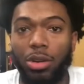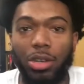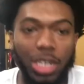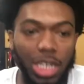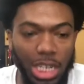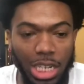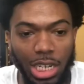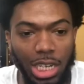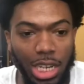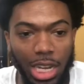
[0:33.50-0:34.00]

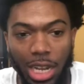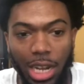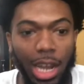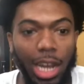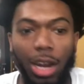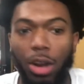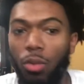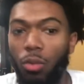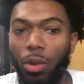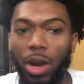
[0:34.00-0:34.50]
Shit, like a
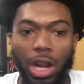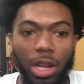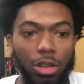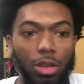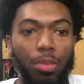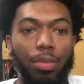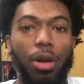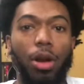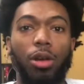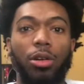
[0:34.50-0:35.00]
regular
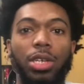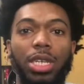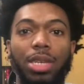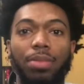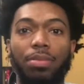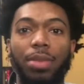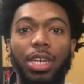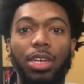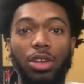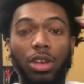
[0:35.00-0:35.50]
person,
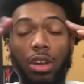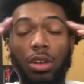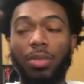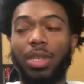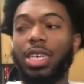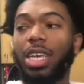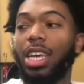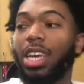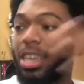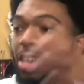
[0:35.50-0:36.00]
but you know what I'm saying?